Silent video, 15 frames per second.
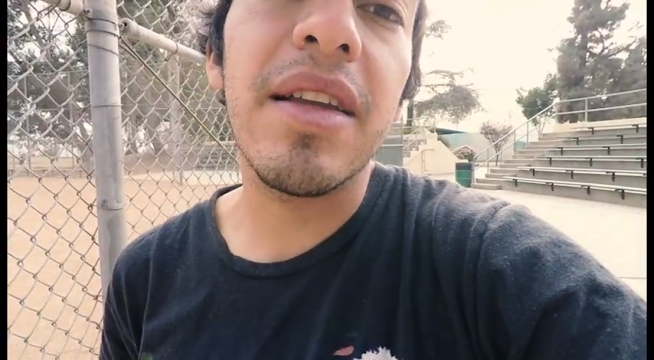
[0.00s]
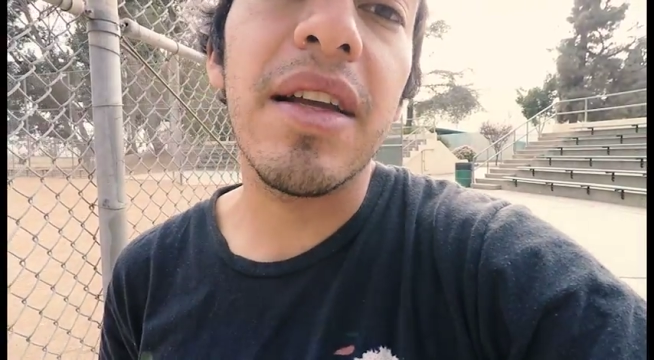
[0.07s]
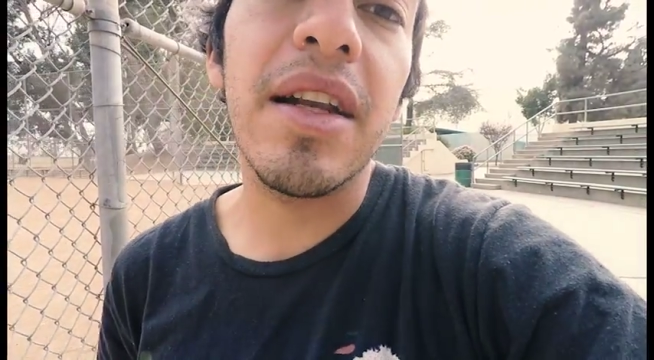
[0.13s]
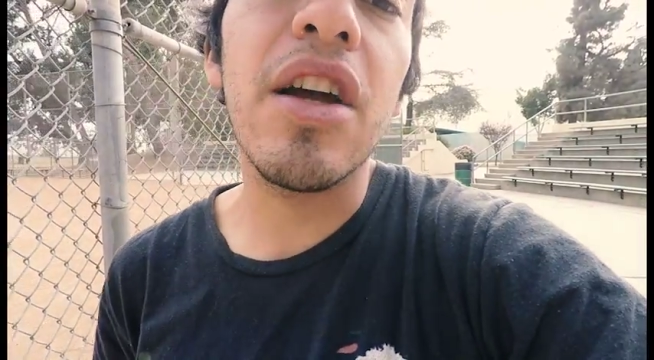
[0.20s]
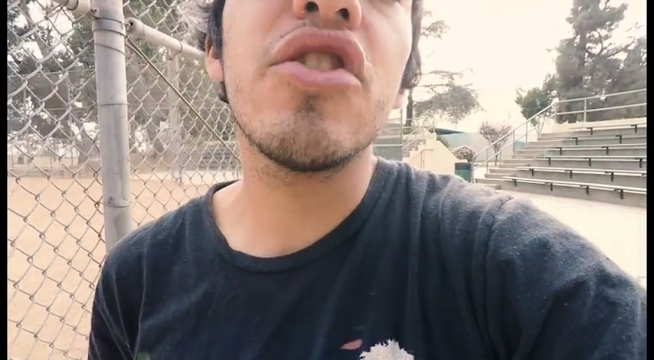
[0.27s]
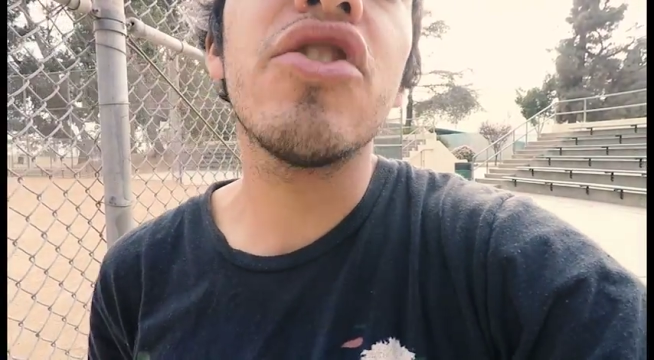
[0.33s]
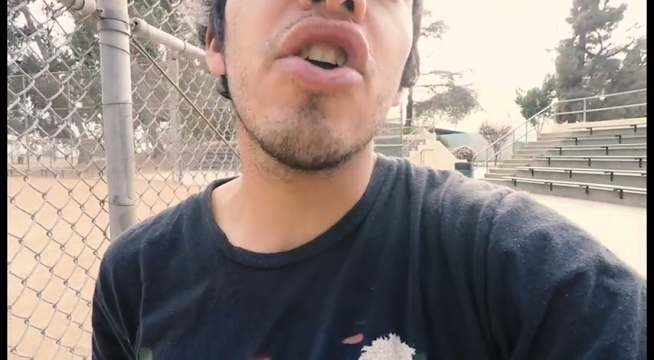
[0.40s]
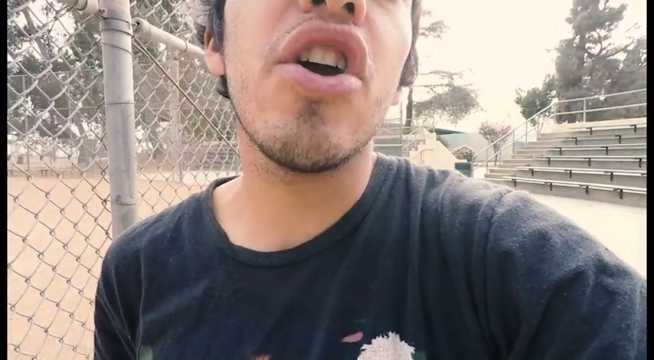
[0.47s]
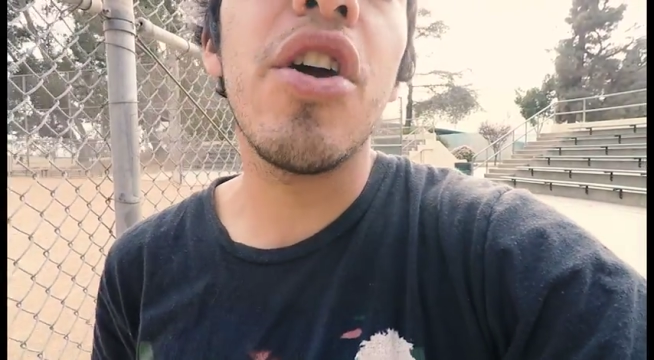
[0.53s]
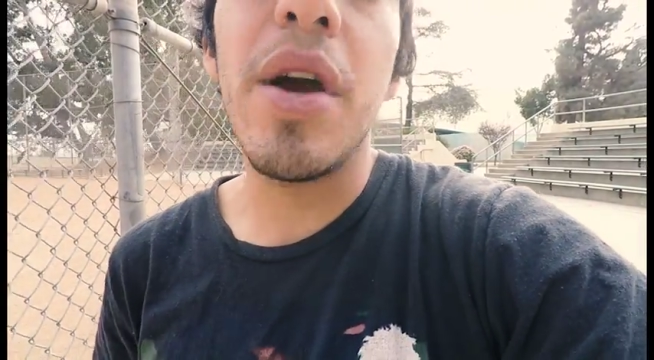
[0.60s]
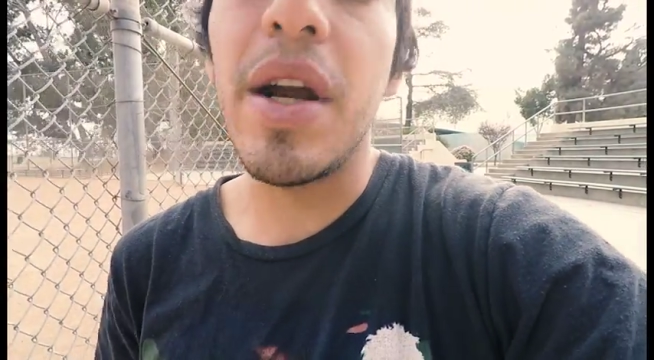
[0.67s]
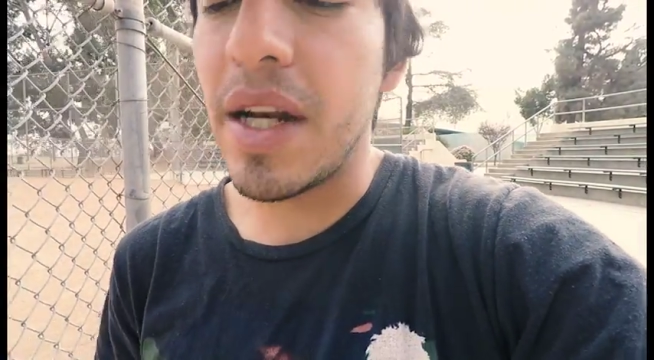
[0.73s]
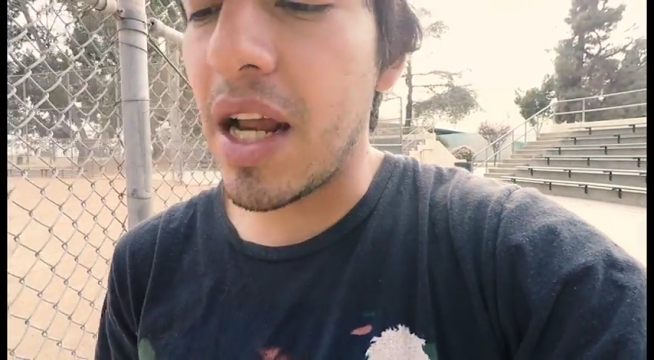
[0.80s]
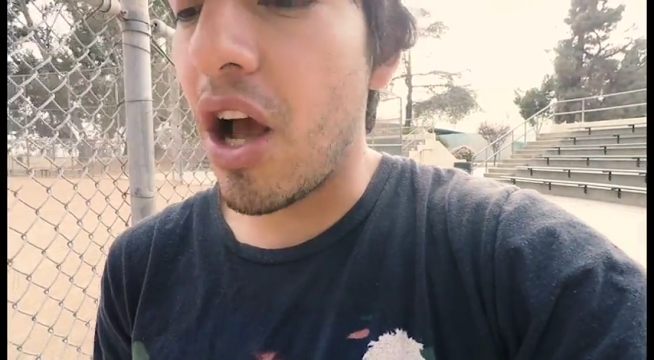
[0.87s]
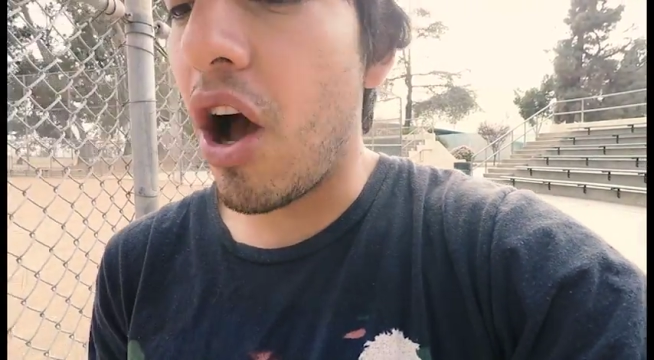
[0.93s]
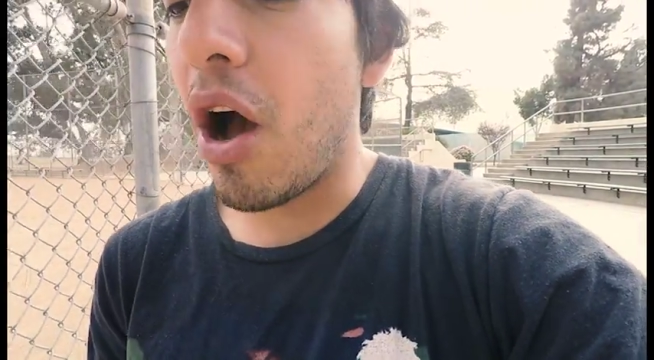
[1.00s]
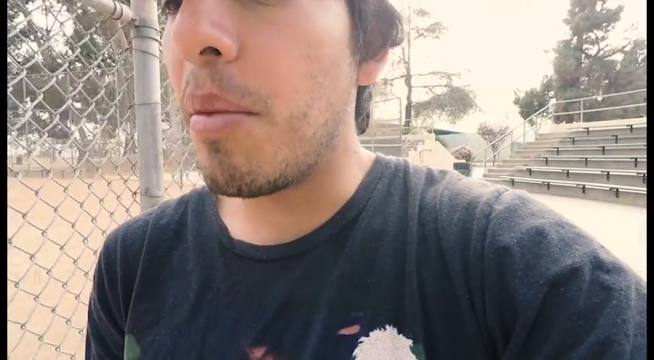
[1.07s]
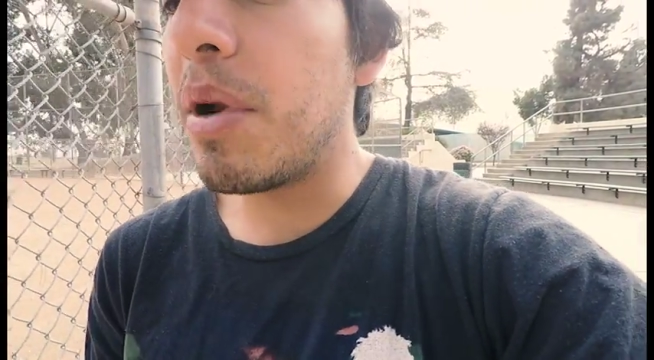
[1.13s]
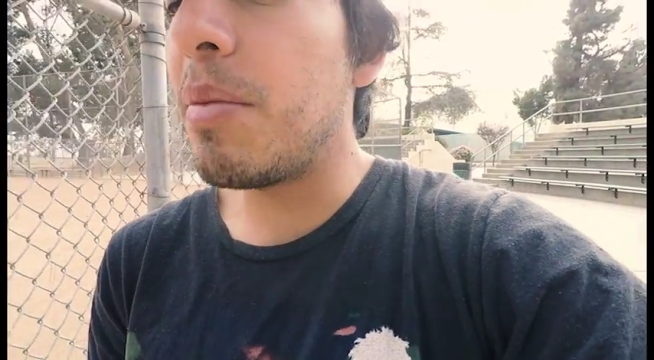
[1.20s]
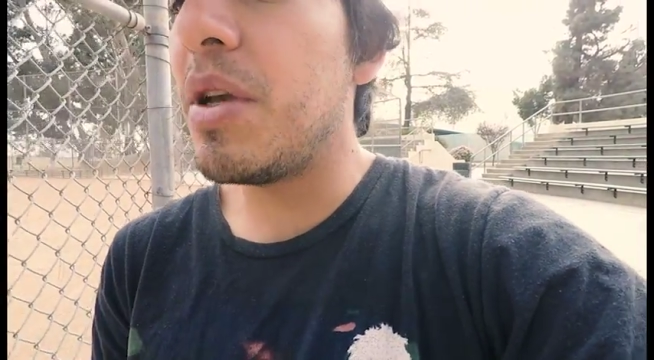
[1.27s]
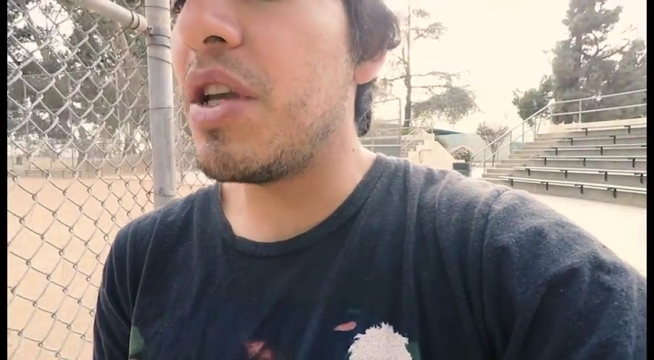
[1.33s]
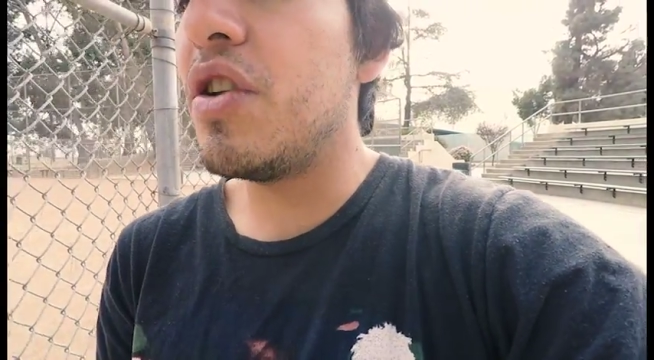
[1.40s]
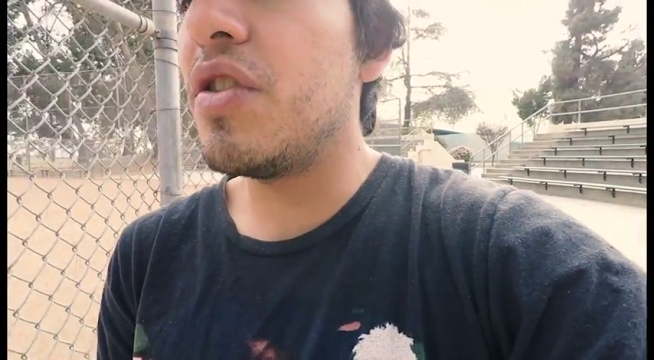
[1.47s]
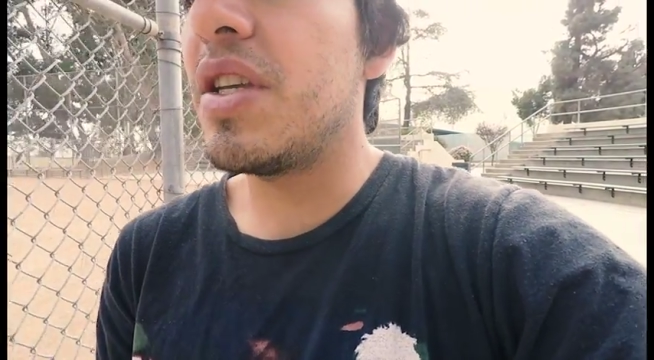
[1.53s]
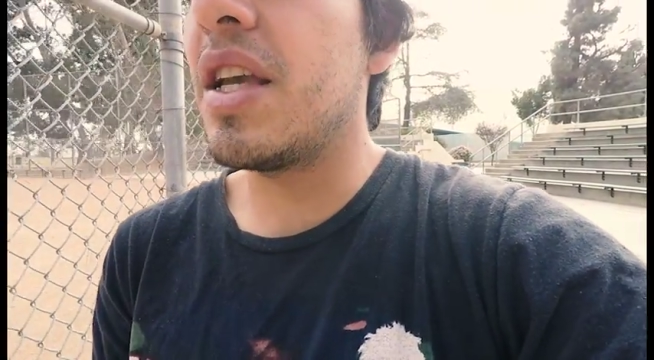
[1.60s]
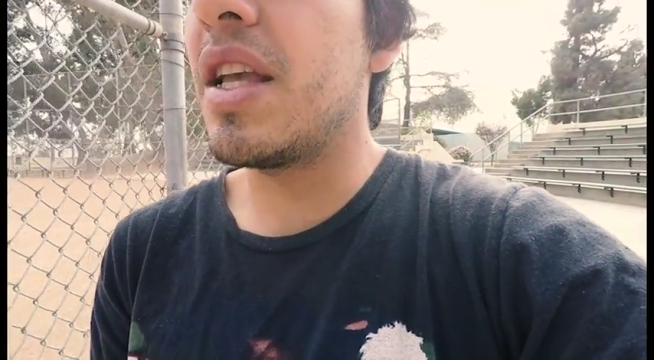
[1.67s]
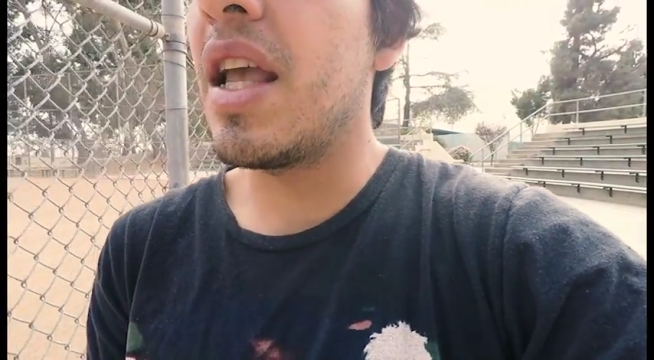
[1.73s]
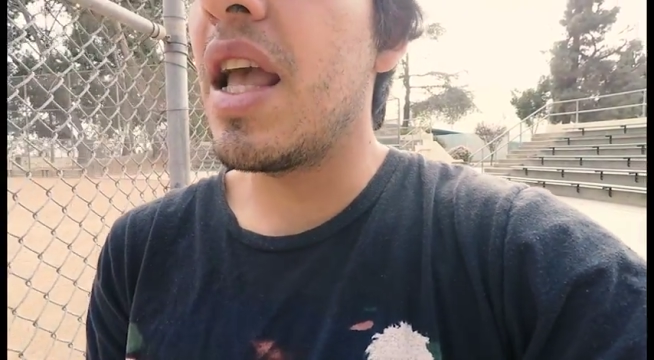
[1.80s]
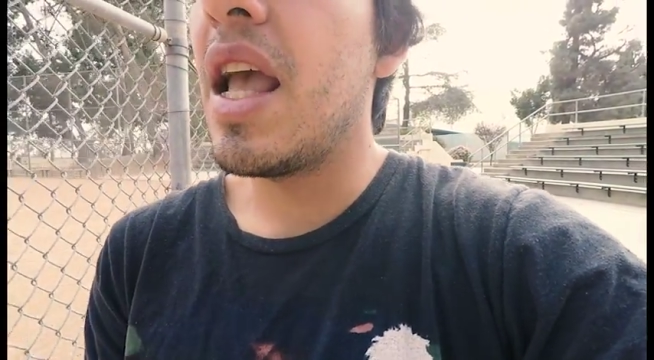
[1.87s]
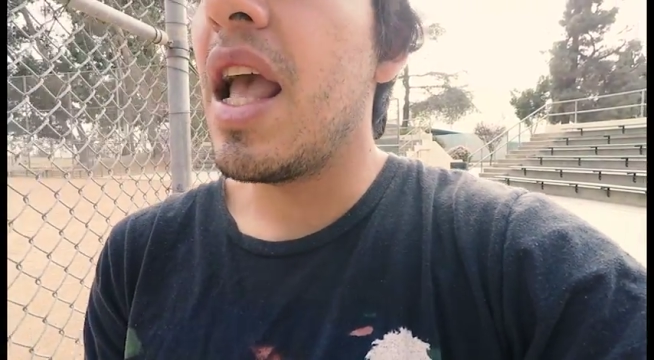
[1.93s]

And I'll show you right now. I'm going to be using